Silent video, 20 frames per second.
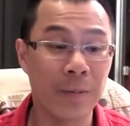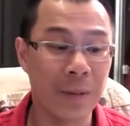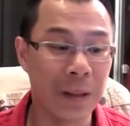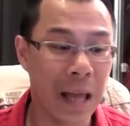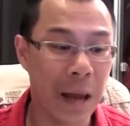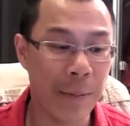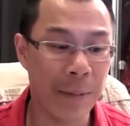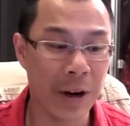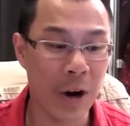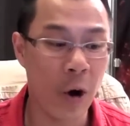
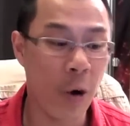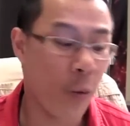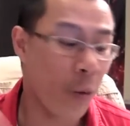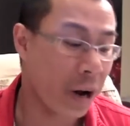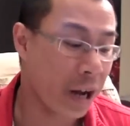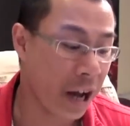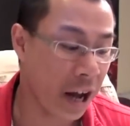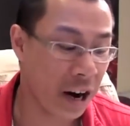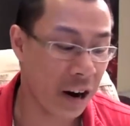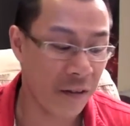let me know
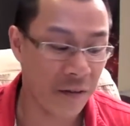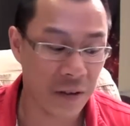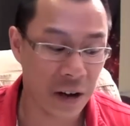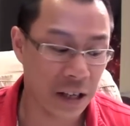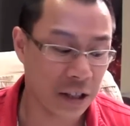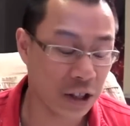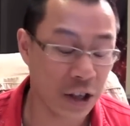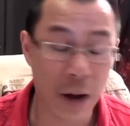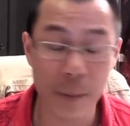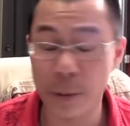what kind
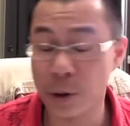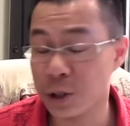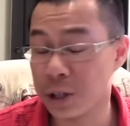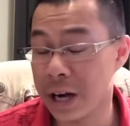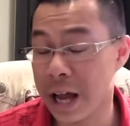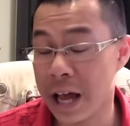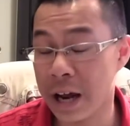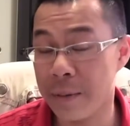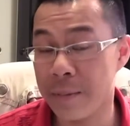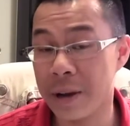of stop
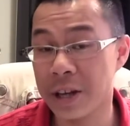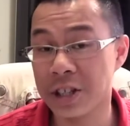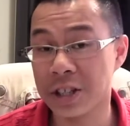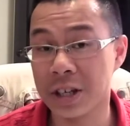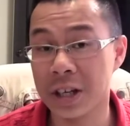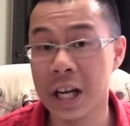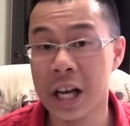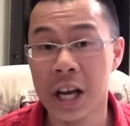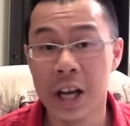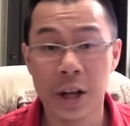motion
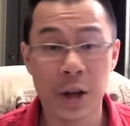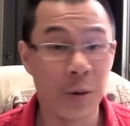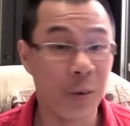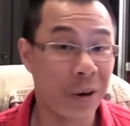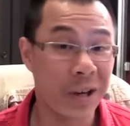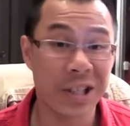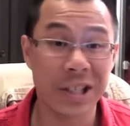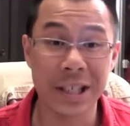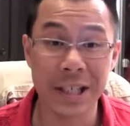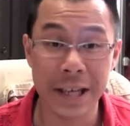animation you
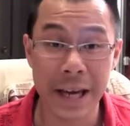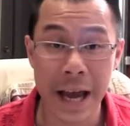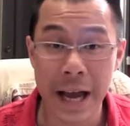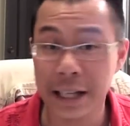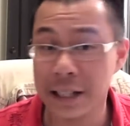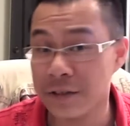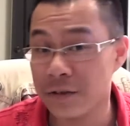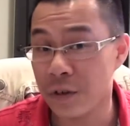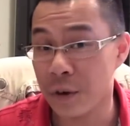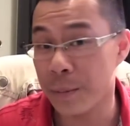want to see
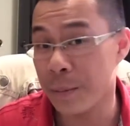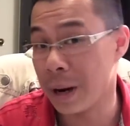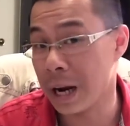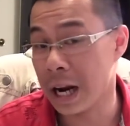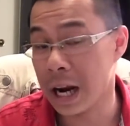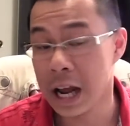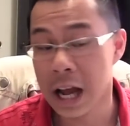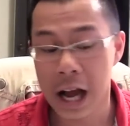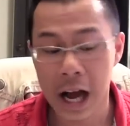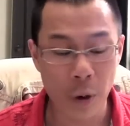next from
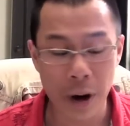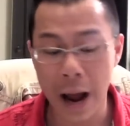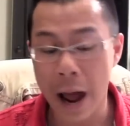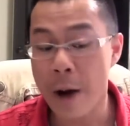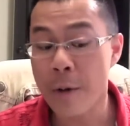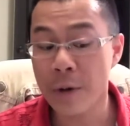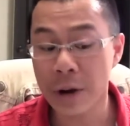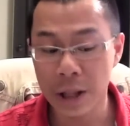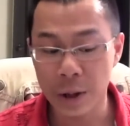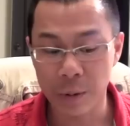me. What
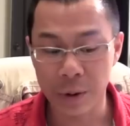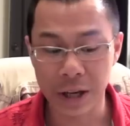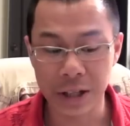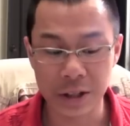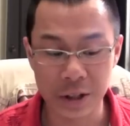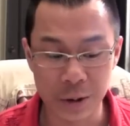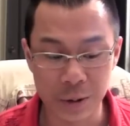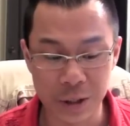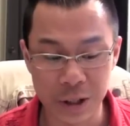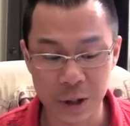I really want
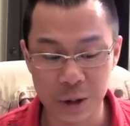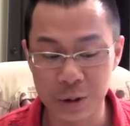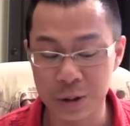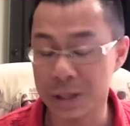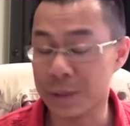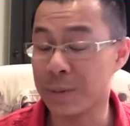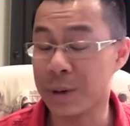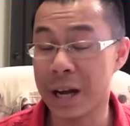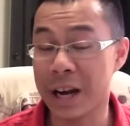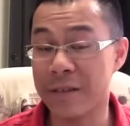to do is do
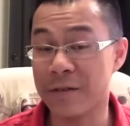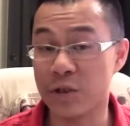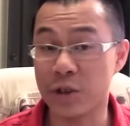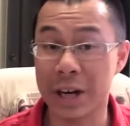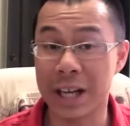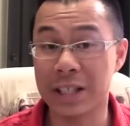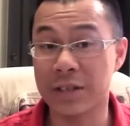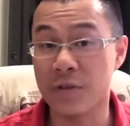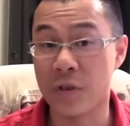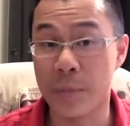some kind of
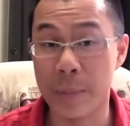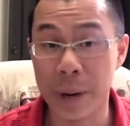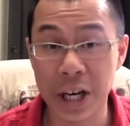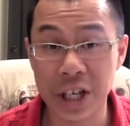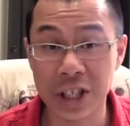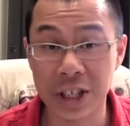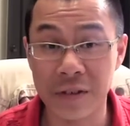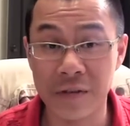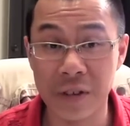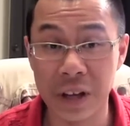
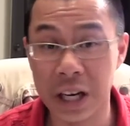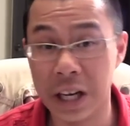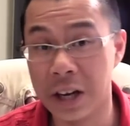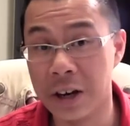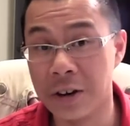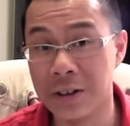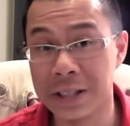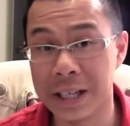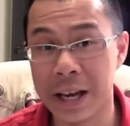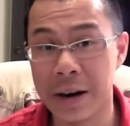transformation
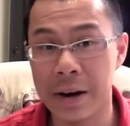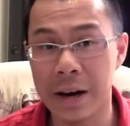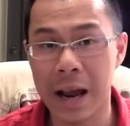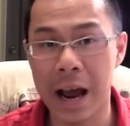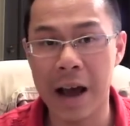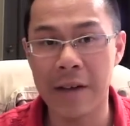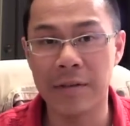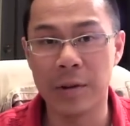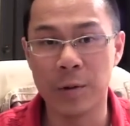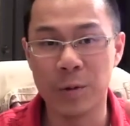videos and
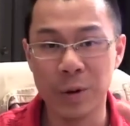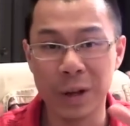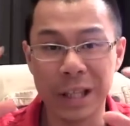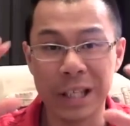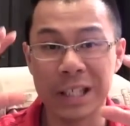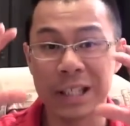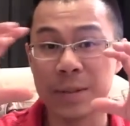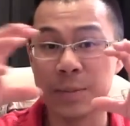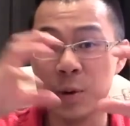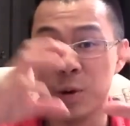have a
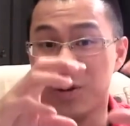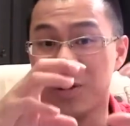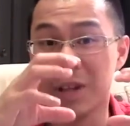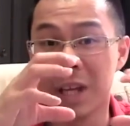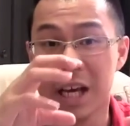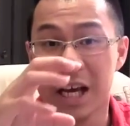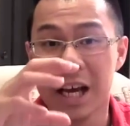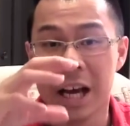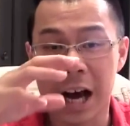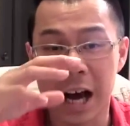really smooth
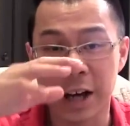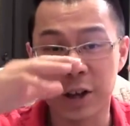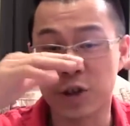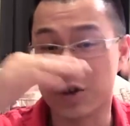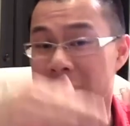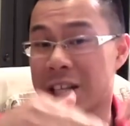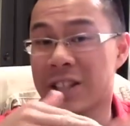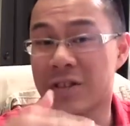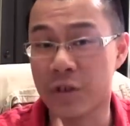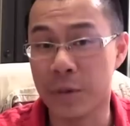
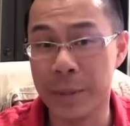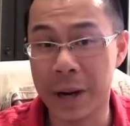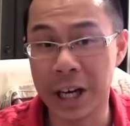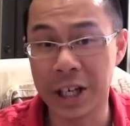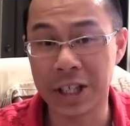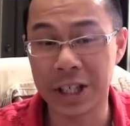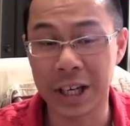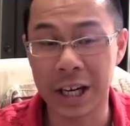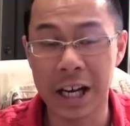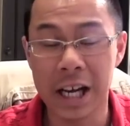
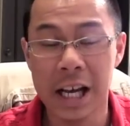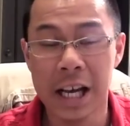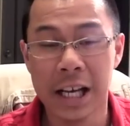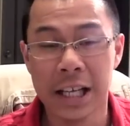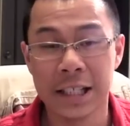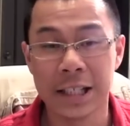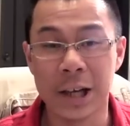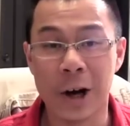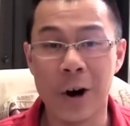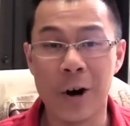transformation.
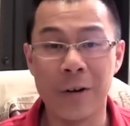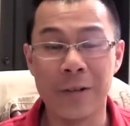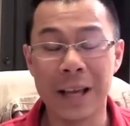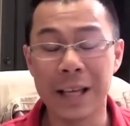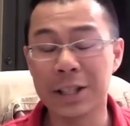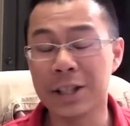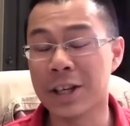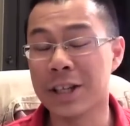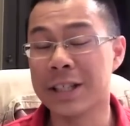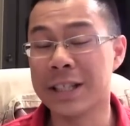So
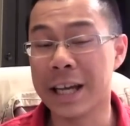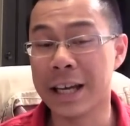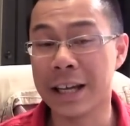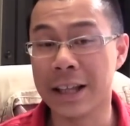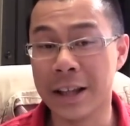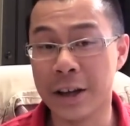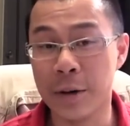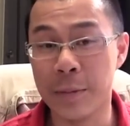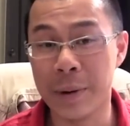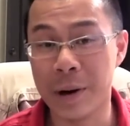that's going to take
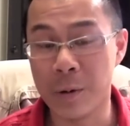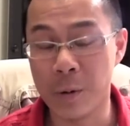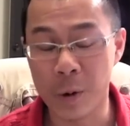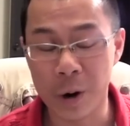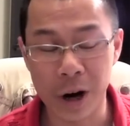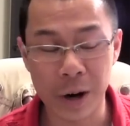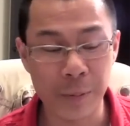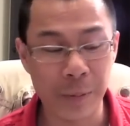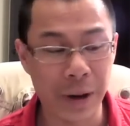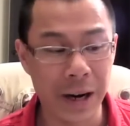a little bit of
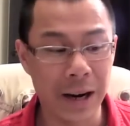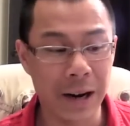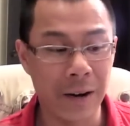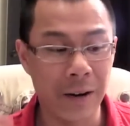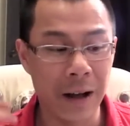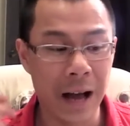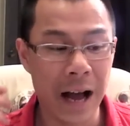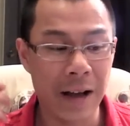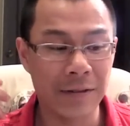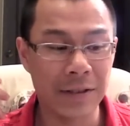work, but
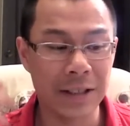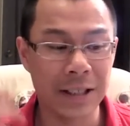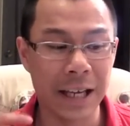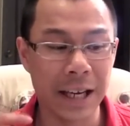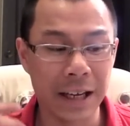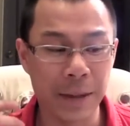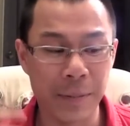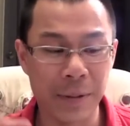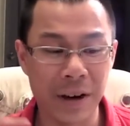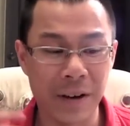I'll have to
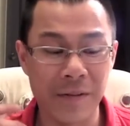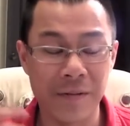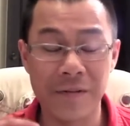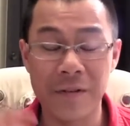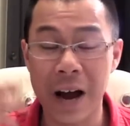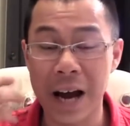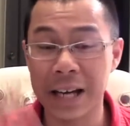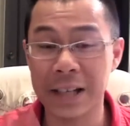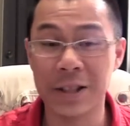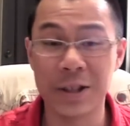take a bit of
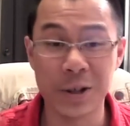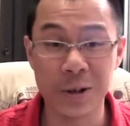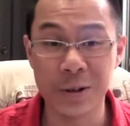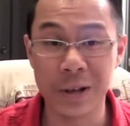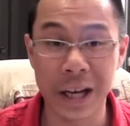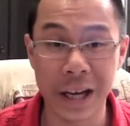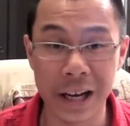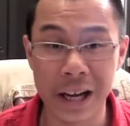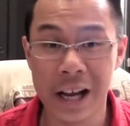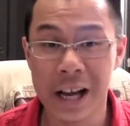
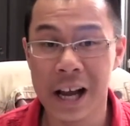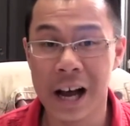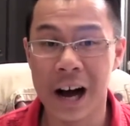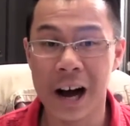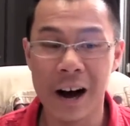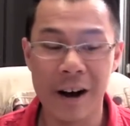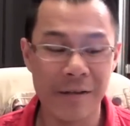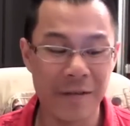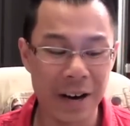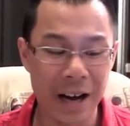fine-tuning
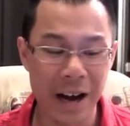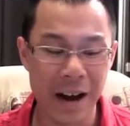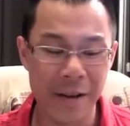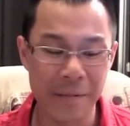of